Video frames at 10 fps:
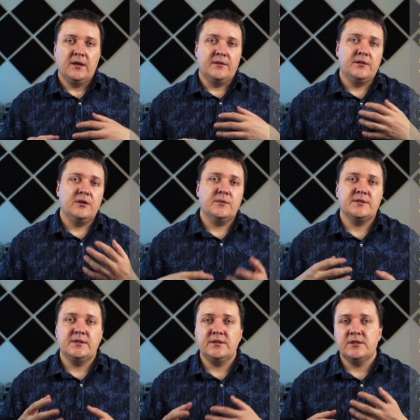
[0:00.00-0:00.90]
the
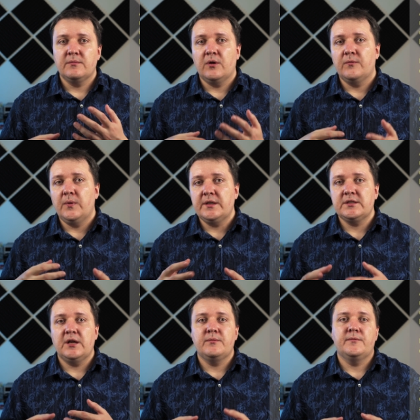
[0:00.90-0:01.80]
nervous system of one
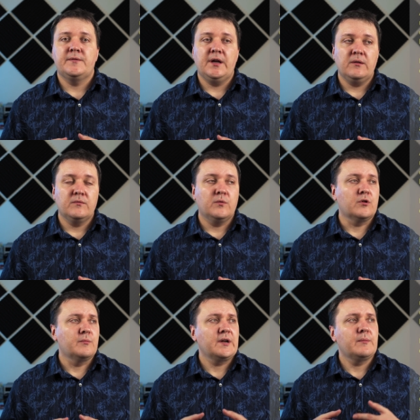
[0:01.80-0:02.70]
type of roundworm